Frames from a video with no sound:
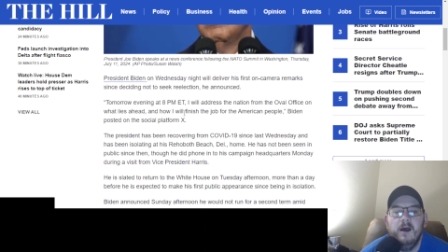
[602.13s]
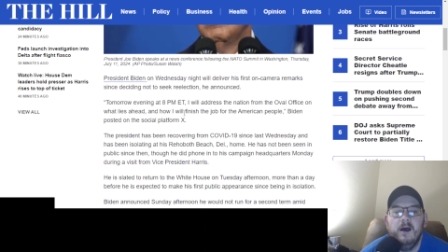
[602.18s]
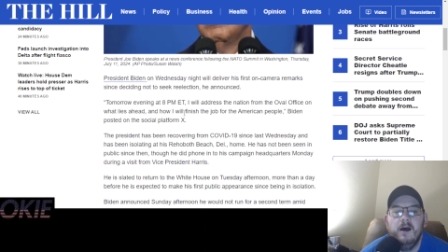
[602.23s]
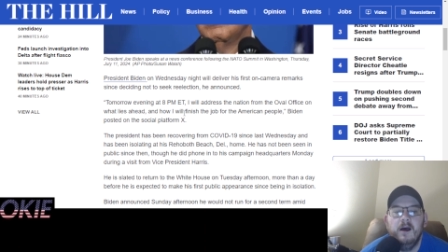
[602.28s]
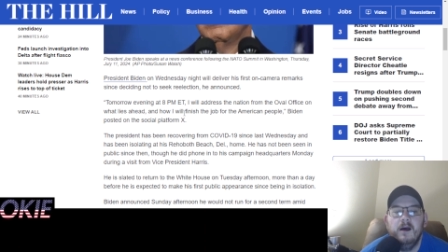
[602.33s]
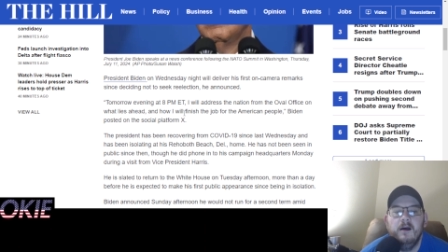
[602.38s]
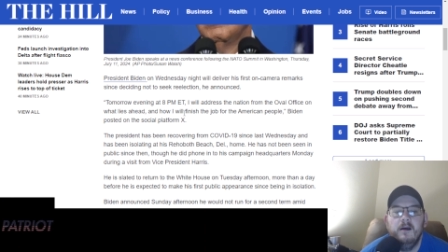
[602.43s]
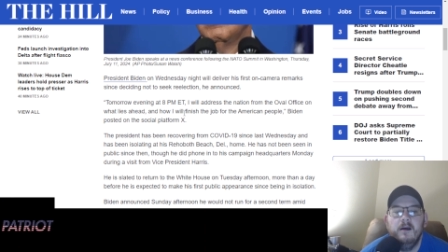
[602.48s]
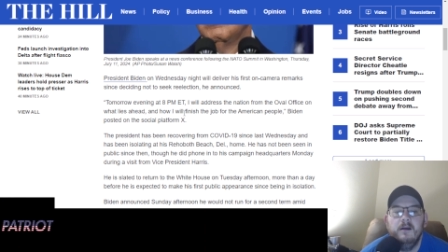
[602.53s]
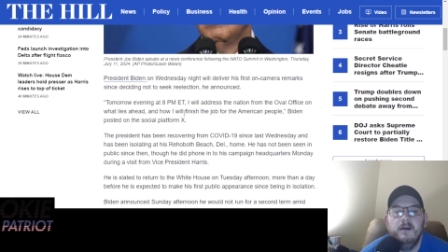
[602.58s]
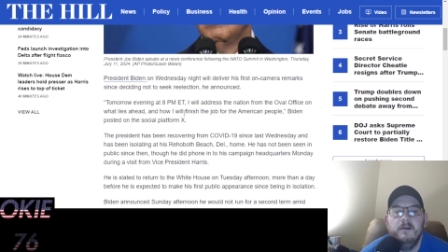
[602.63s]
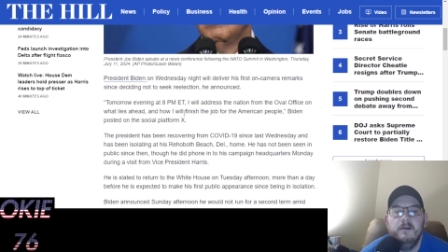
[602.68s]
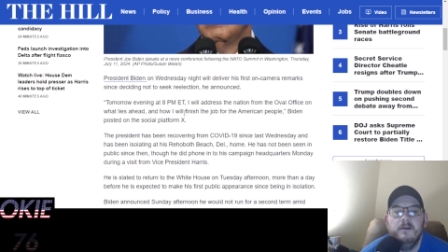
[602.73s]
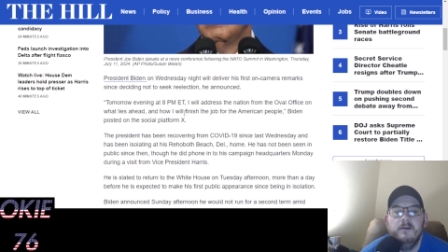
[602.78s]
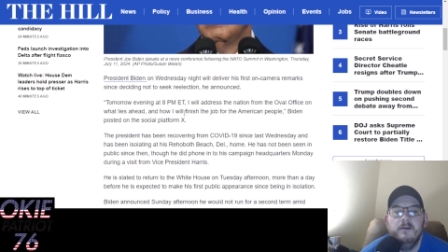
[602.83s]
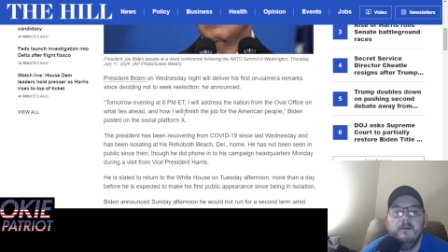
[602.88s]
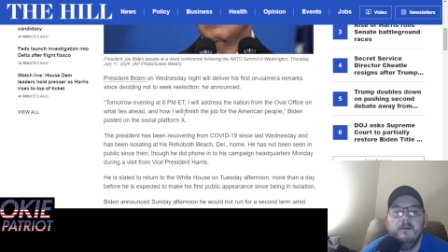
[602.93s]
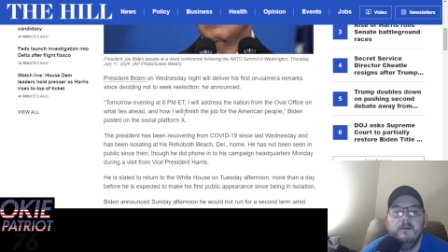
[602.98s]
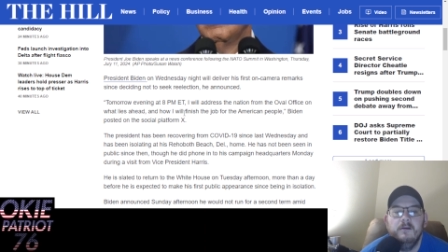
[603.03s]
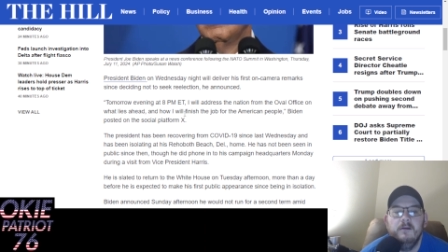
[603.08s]
Uh,
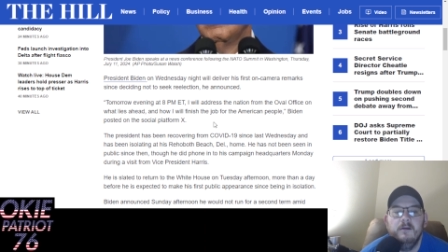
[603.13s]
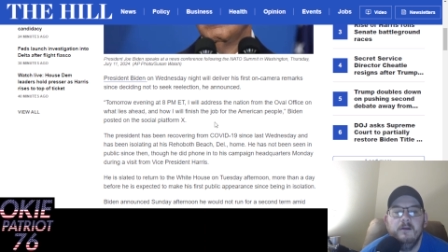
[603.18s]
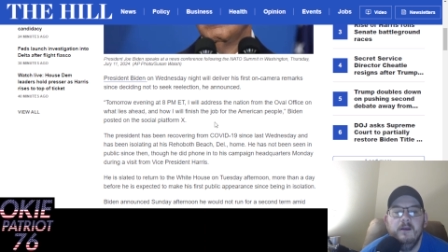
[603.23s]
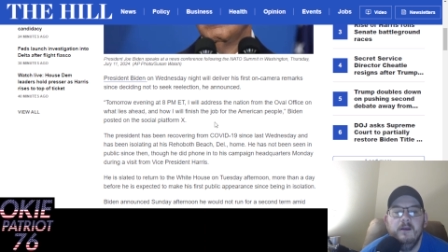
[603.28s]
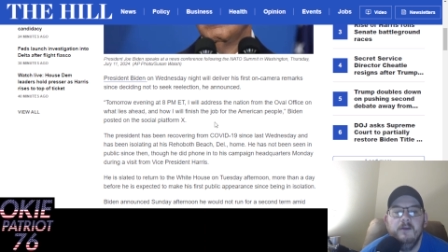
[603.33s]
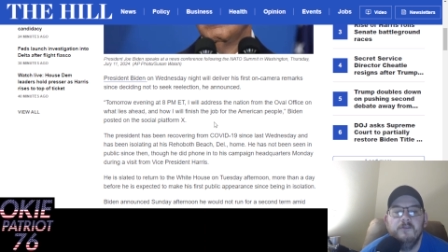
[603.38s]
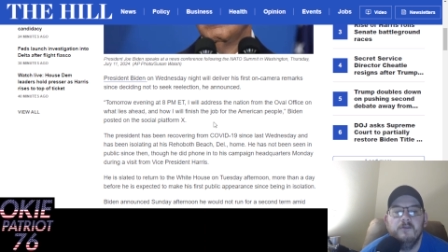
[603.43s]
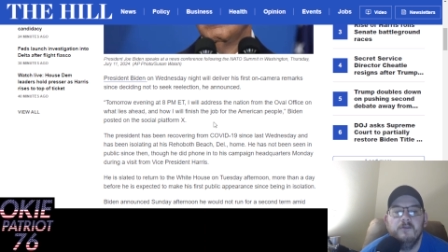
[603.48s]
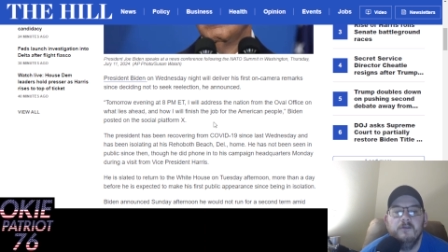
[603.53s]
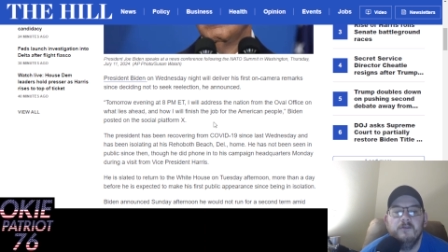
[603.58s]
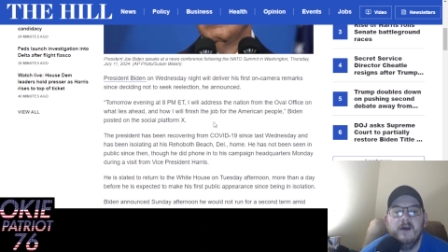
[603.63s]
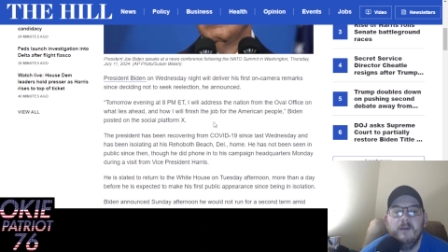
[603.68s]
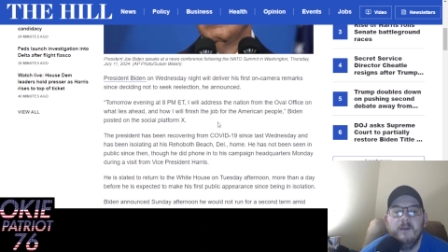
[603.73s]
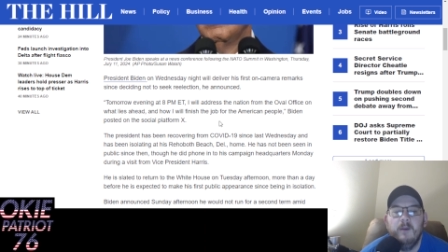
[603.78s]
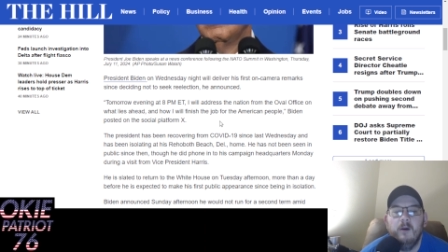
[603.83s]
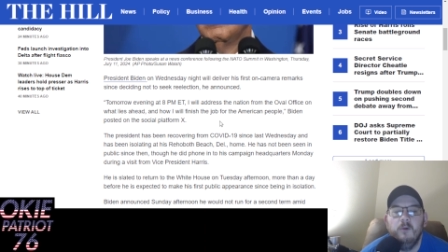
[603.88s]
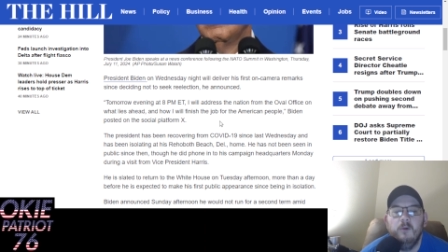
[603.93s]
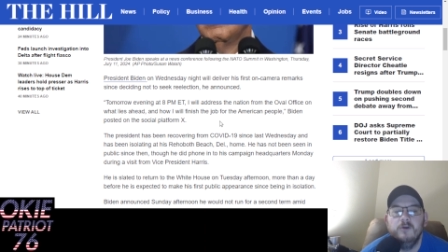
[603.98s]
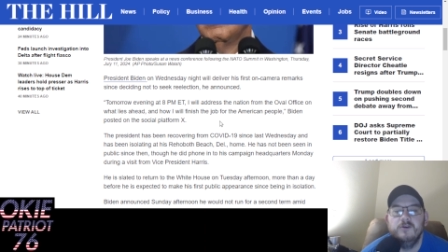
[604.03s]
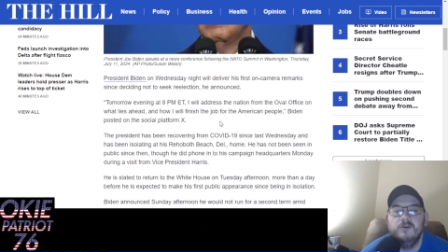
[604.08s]
Eastern time.
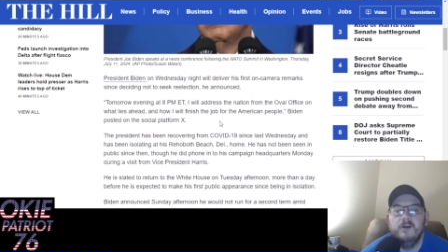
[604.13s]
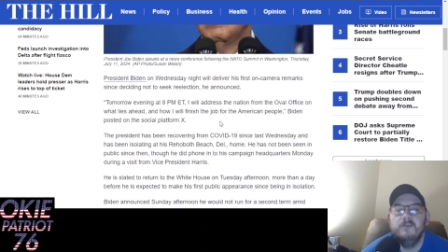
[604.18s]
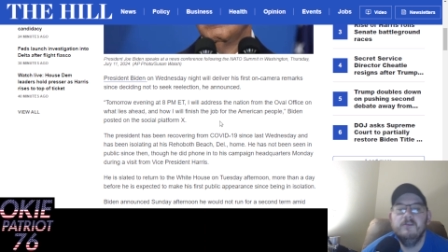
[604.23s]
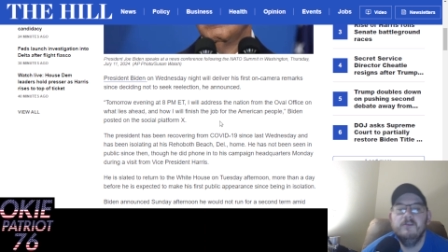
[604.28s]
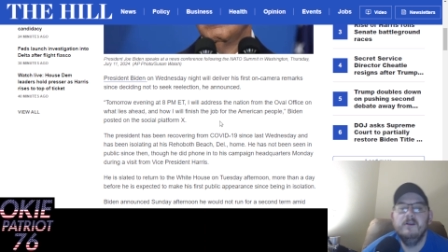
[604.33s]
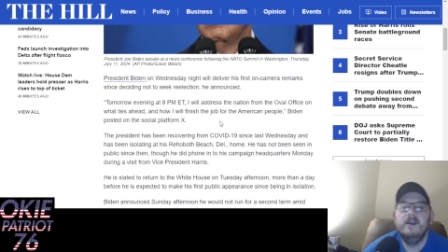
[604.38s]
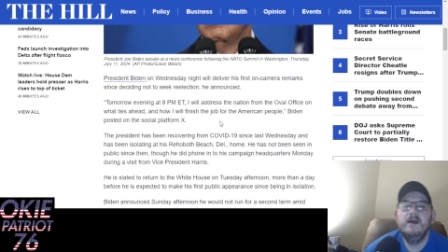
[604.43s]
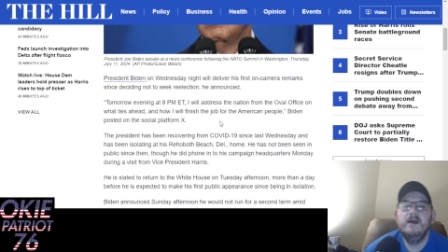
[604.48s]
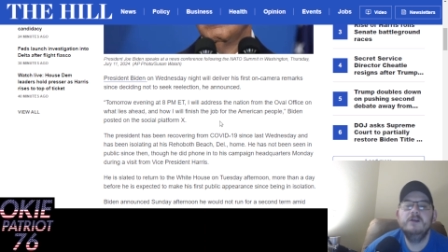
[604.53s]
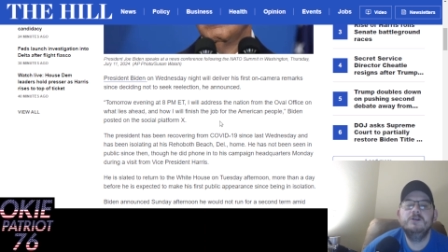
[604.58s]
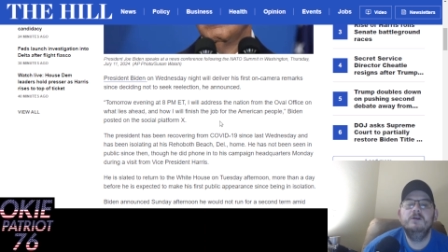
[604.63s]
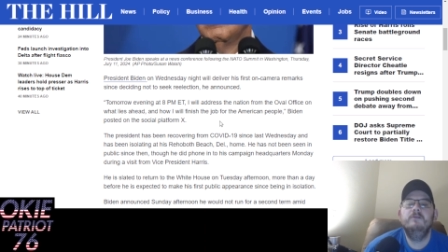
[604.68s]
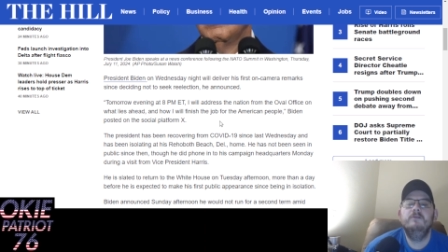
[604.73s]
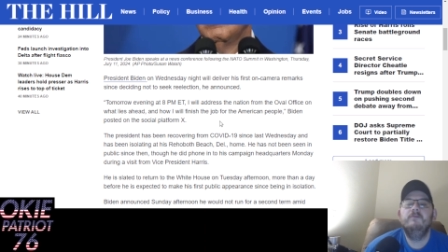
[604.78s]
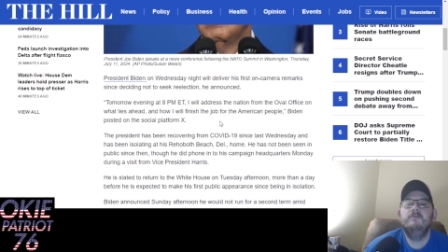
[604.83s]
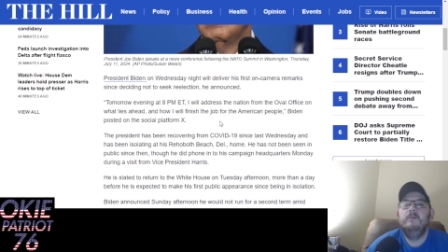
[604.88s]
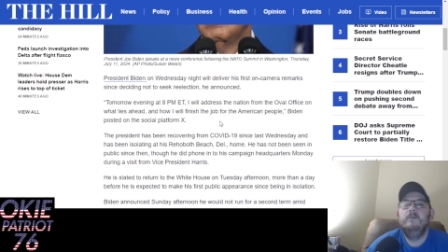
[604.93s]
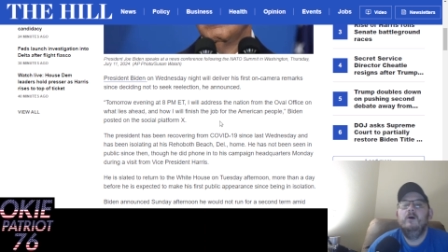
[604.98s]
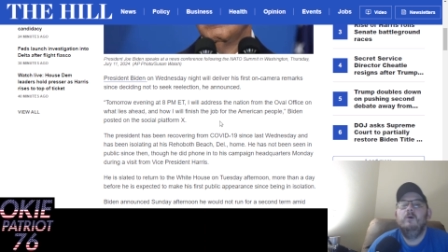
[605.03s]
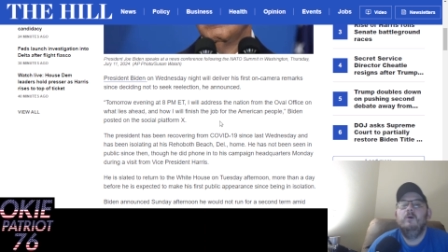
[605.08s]
I will address the nation
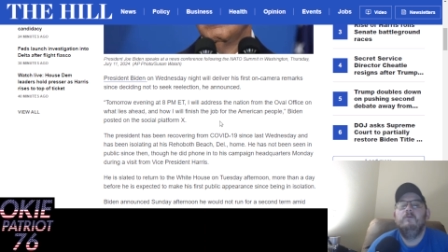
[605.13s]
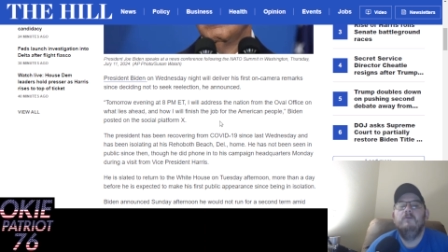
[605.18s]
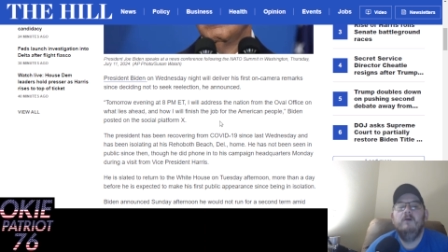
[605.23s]
from the Oval